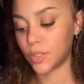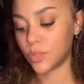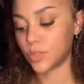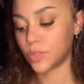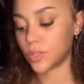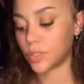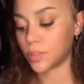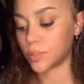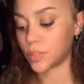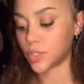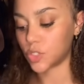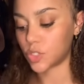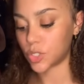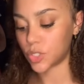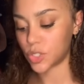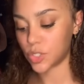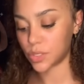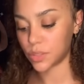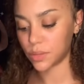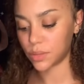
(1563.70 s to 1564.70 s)
to the
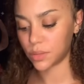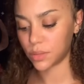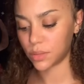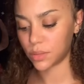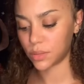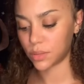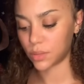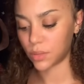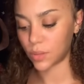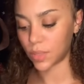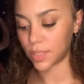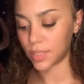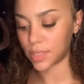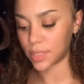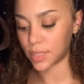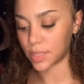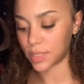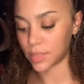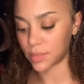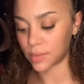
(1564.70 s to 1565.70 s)
Magician. Why is
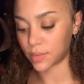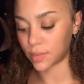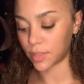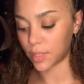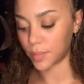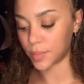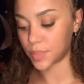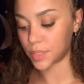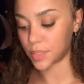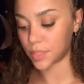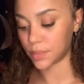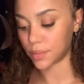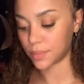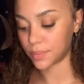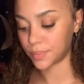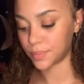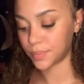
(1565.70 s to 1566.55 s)
the Ace of Cups here?